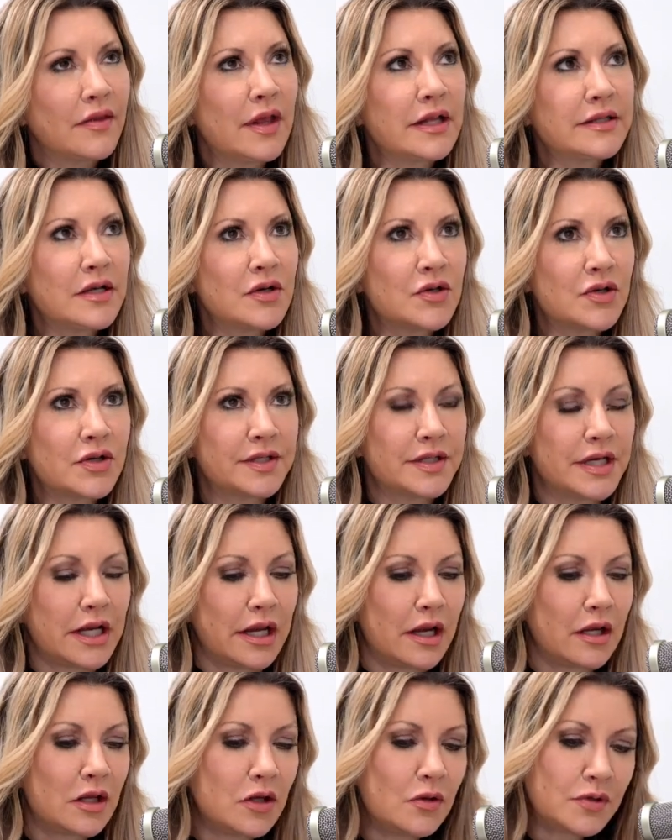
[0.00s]
That's
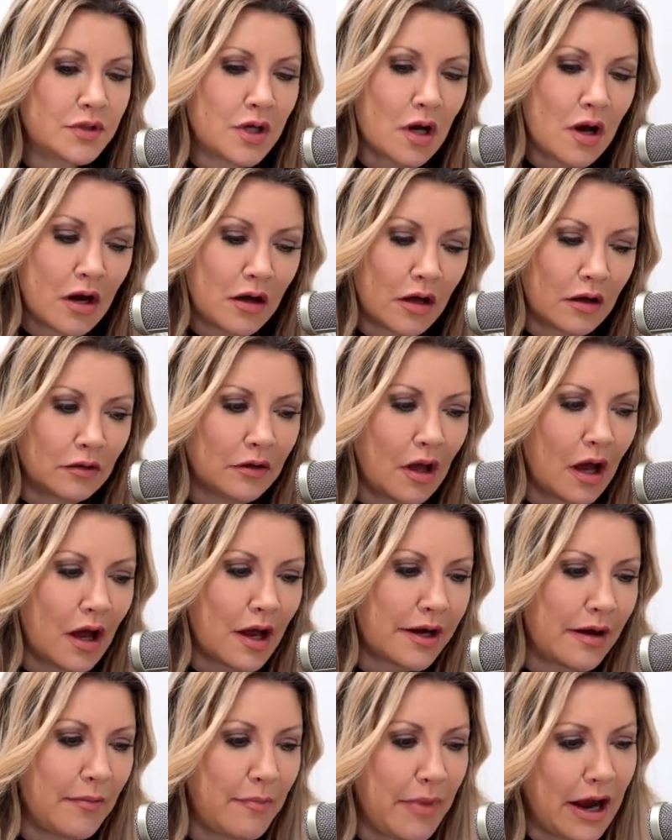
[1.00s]
interesting. And you talk a
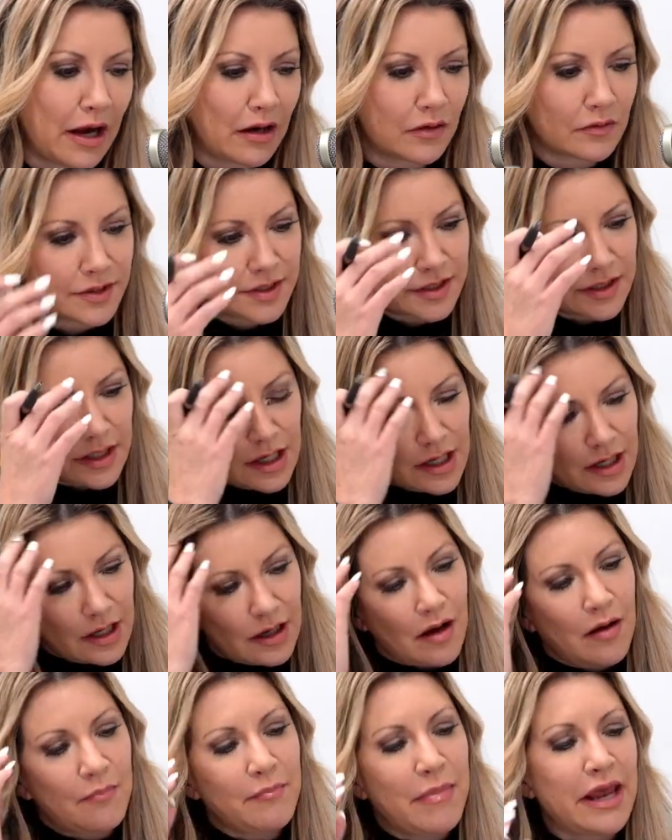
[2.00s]
lot about
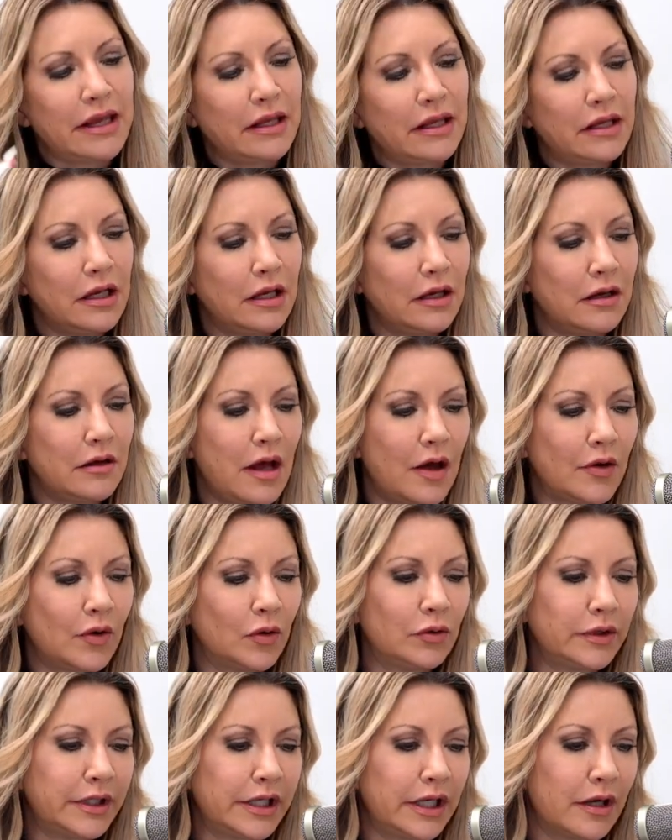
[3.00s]
making not
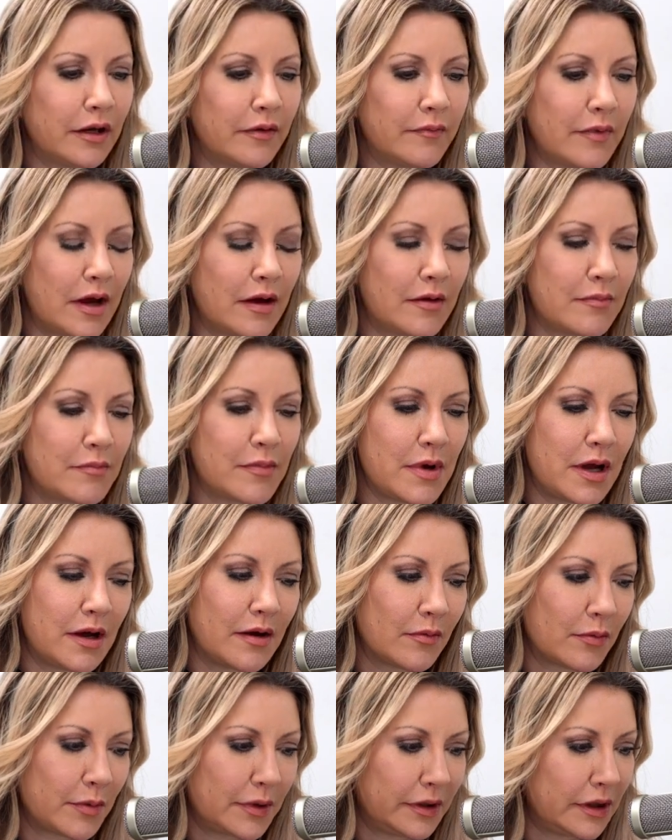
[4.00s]
only a
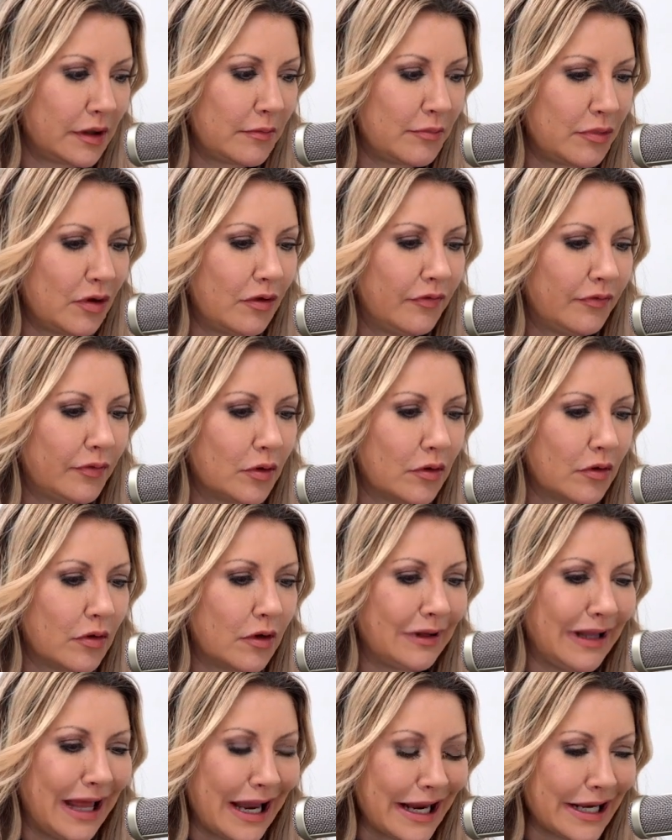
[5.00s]
really beautiful
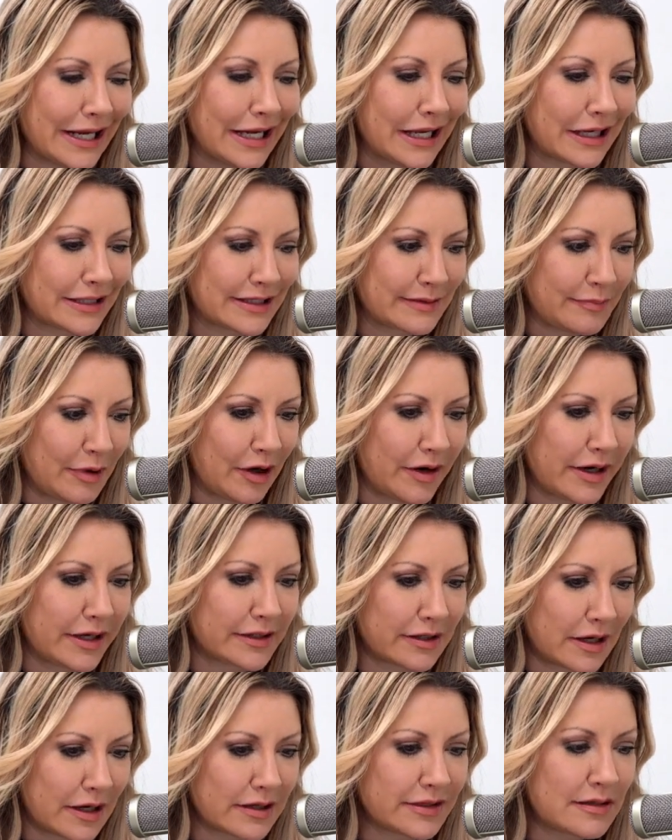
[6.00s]
client
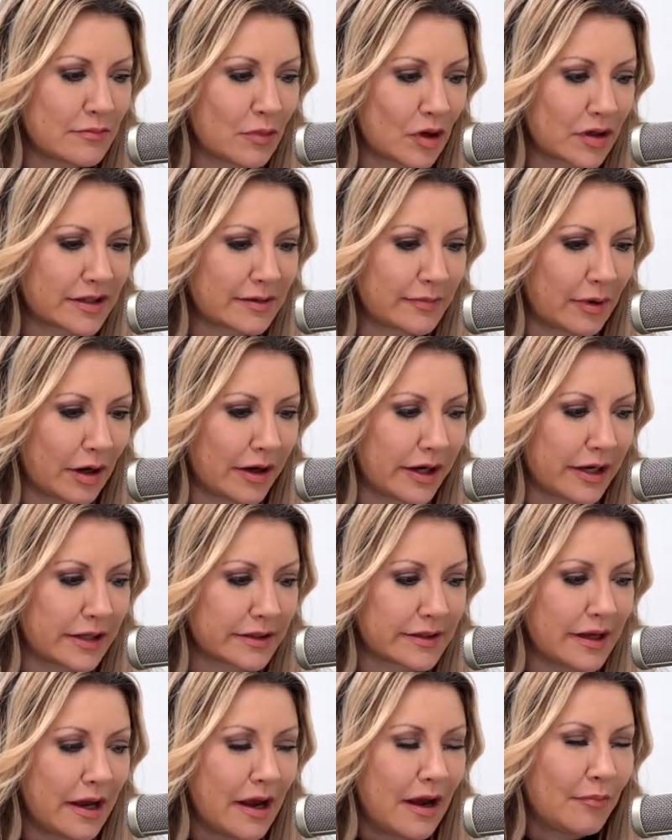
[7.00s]
experience, customer
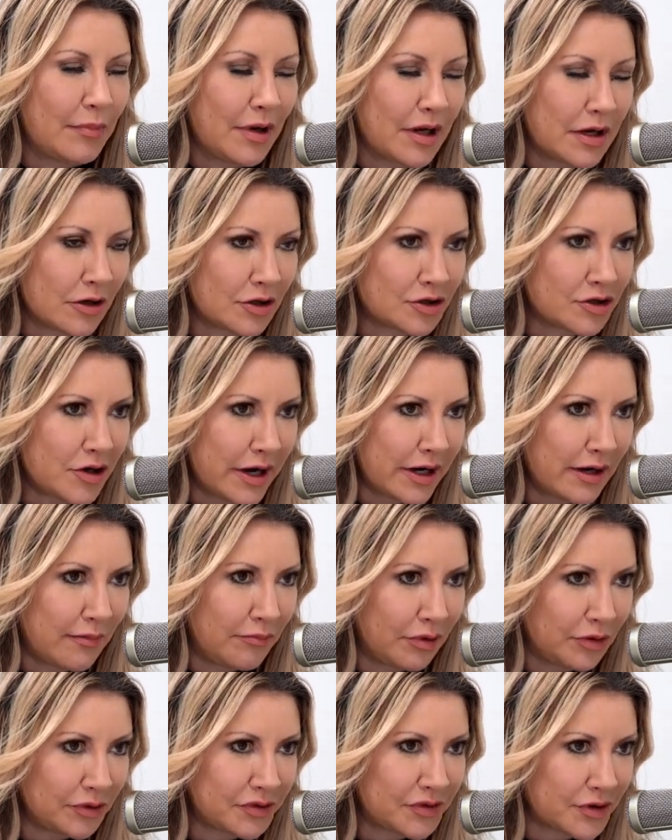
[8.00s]
experience, but you're trying to
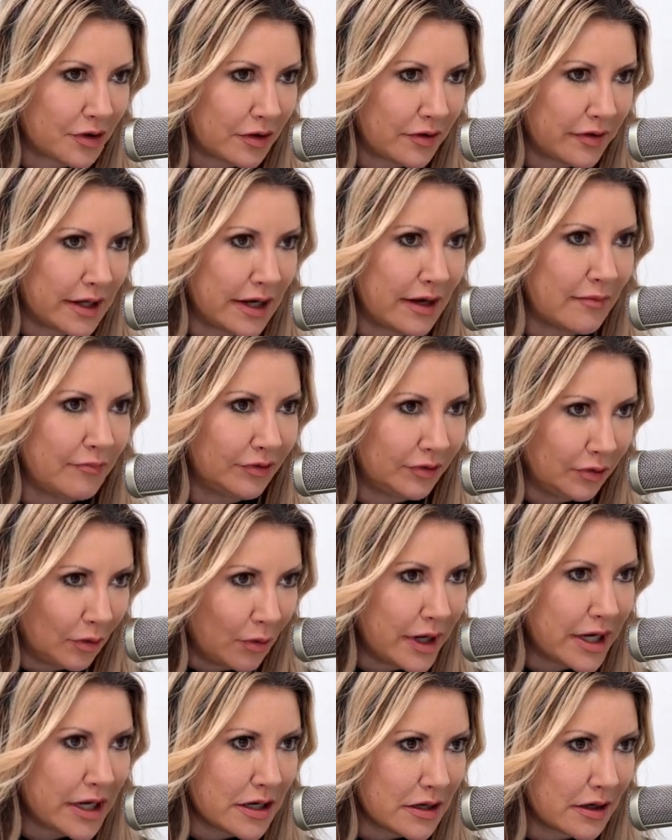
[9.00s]
bolster the
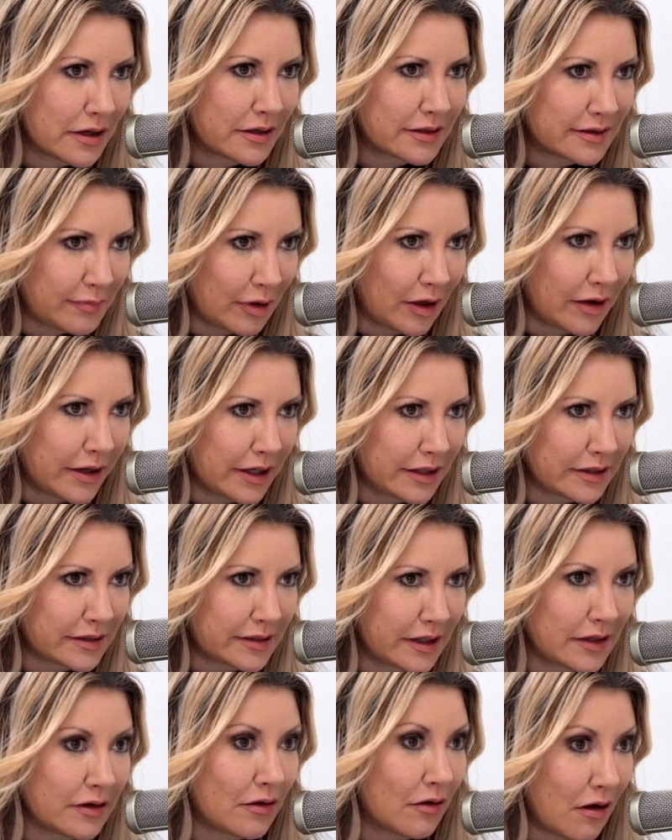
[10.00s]
employee
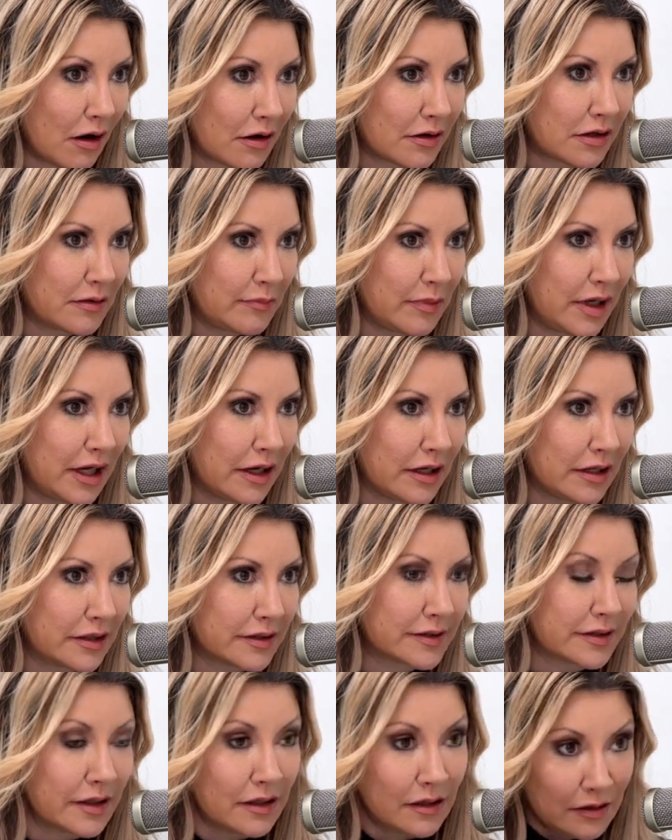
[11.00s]
experience. And your argument
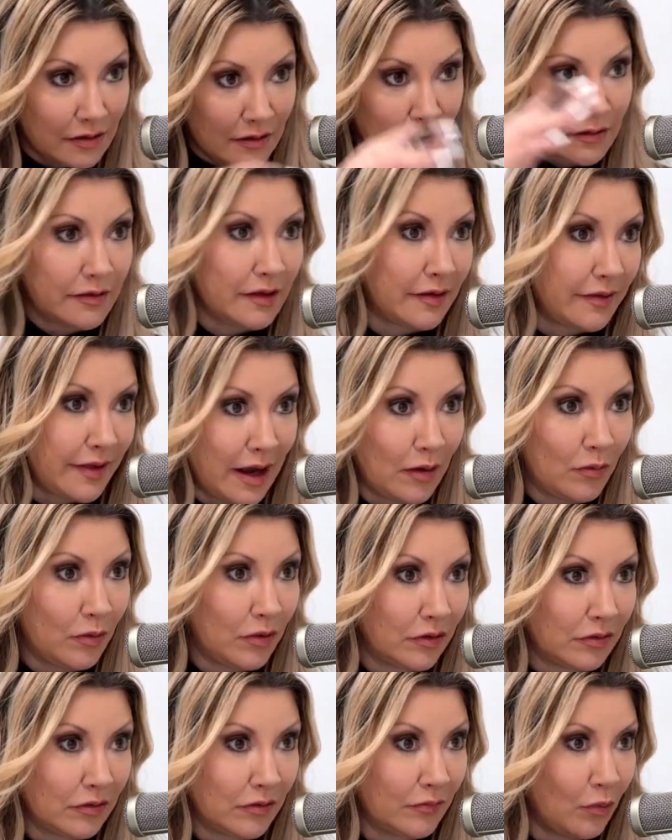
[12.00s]
is that
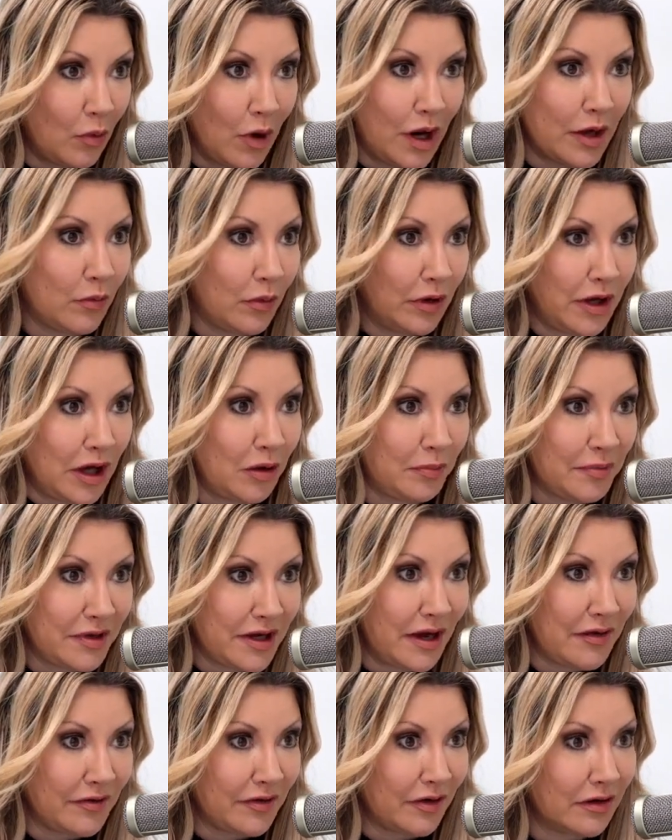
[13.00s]
one will help
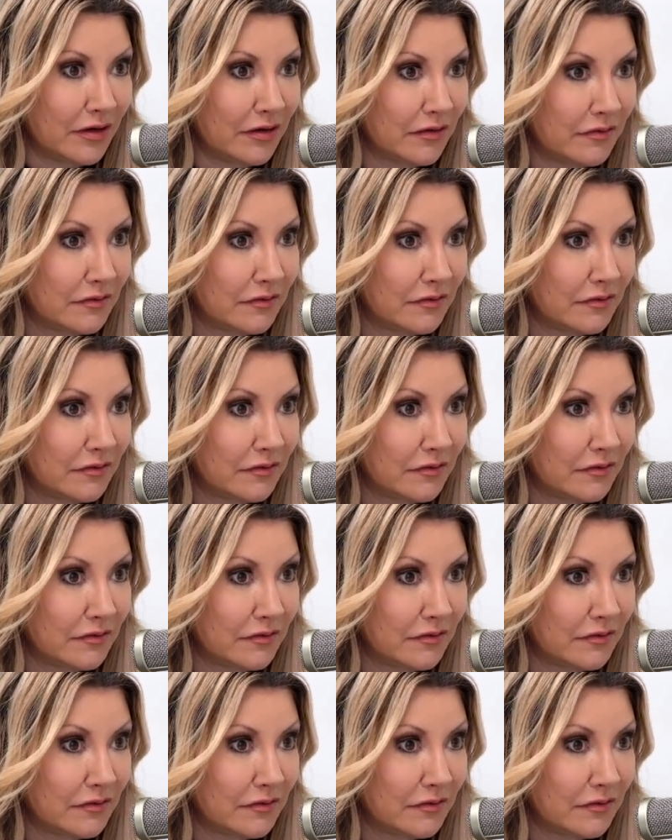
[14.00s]
the other.